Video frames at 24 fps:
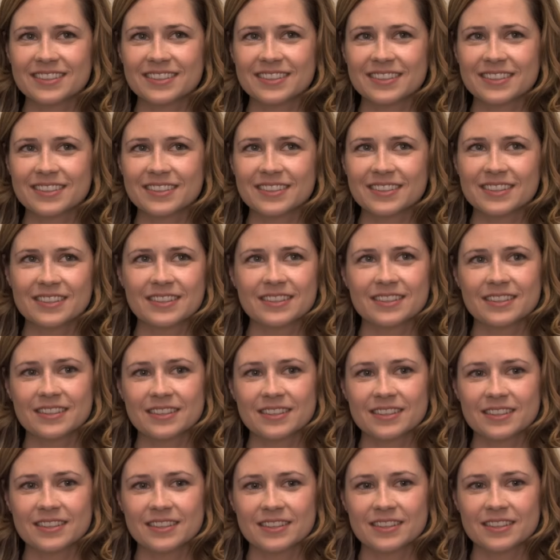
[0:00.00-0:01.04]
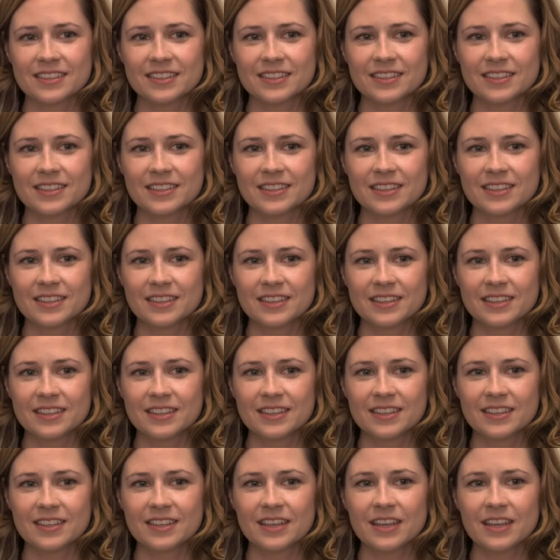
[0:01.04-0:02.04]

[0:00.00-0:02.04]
[no speech]